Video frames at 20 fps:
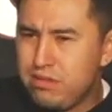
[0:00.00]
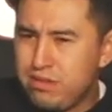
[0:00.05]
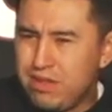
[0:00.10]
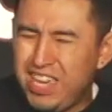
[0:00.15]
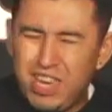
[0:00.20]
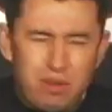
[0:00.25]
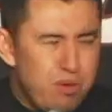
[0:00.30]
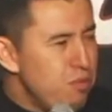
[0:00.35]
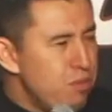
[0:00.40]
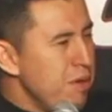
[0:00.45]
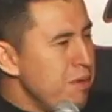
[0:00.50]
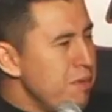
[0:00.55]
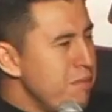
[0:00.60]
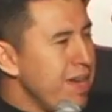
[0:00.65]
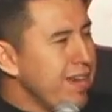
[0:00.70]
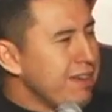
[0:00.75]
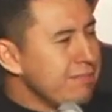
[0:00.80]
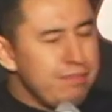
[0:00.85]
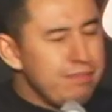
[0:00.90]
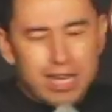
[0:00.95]
I hate when women
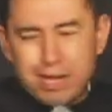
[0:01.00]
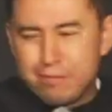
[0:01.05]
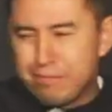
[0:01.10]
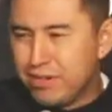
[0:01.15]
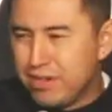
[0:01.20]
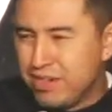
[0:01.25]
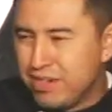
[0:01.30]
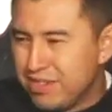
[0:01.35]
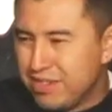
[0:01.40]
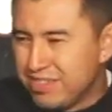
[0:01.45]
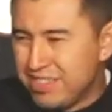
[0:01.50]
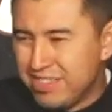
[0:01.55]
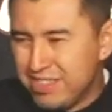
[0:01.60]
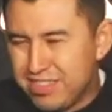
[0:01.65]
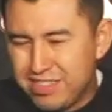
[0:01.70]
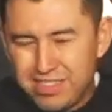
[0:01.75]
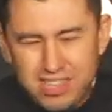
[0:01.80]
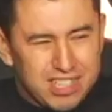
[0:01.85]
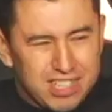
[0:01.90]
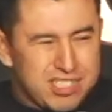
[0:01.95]
make up
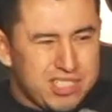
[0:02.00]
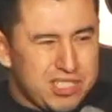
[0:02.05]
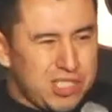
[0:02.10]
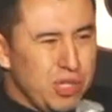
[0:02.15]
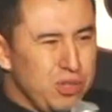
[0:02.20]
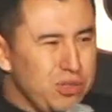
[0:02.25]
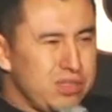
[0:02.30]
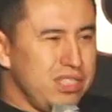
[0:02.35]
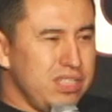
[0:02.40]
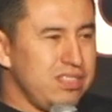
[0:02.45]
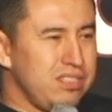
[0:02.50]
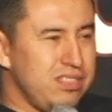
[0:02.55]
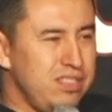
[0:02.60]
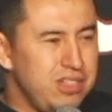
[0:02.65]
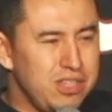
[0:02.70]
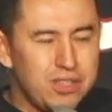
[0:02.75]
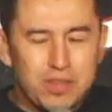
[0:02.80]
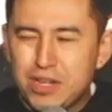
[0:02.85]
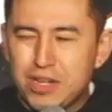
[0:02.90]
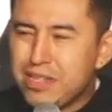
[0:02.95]
excuses. You
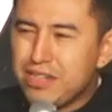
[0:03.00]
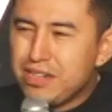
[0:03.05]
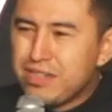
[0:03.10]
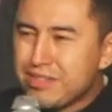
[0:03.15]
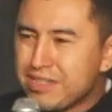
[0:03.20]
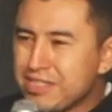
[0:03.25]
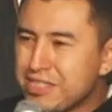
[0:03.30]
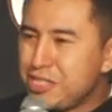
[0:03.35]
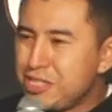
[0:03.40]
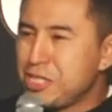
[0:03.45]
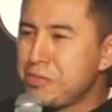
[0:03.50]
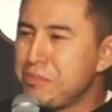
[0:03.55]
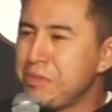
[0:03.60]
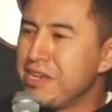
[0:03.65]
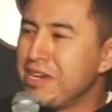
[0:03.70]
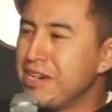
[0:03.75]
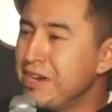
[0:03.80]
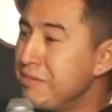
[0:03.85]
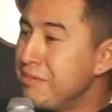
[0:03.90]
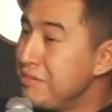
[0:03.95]
know, you go, excuse
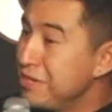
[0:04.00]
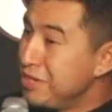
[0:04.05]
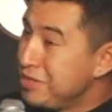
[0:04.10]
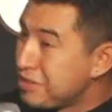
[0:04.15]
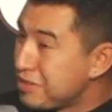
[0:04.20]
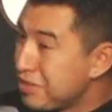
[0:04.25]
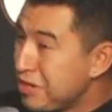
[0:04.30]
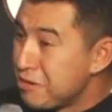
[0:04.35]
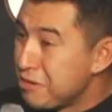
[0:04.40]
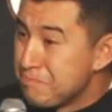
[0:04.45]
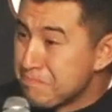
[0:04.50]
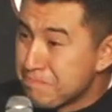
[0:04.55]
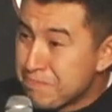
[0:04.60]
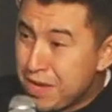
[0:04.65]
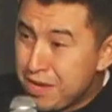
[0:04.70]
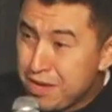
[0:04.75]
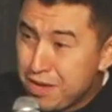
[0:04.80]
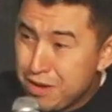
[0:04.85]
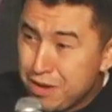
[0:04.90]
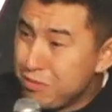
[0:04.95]
me, miss,
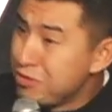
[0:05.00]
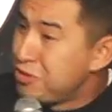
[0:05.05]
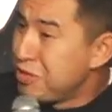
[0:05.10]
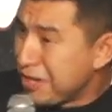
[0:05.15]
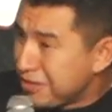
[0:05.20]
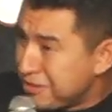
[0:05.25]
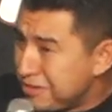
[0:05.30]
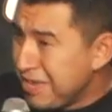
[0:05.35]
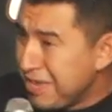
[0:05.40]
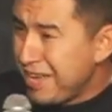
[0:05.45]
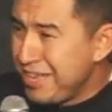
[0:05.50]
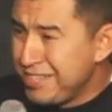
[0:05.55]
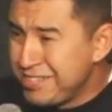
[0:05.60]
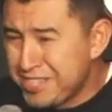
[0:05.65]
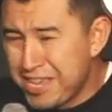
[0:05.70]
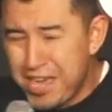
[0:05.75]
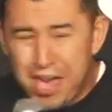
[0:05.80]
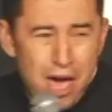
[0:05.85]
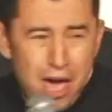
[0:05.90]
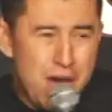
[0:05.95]
would you like to
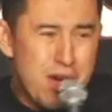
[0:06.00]
dance?